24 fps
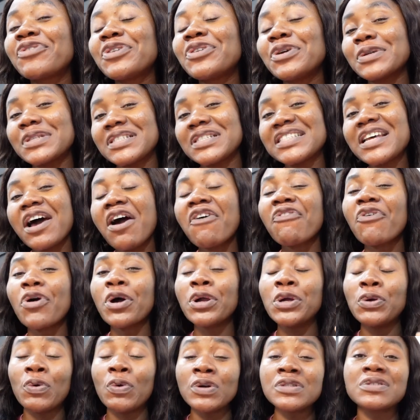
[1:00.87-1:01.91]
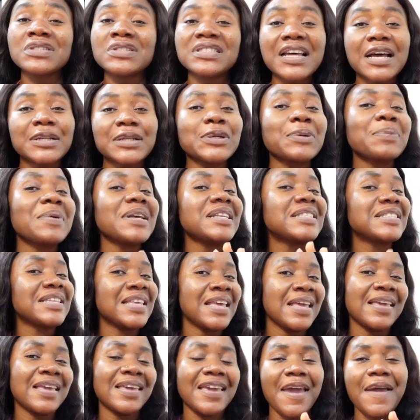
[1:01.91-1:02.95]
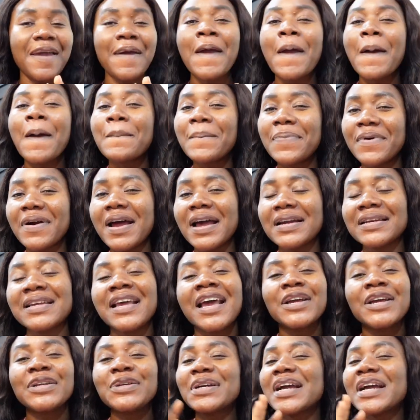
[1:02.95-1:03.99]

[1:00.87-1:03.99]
product for yourself or you want to start up a skincare brand.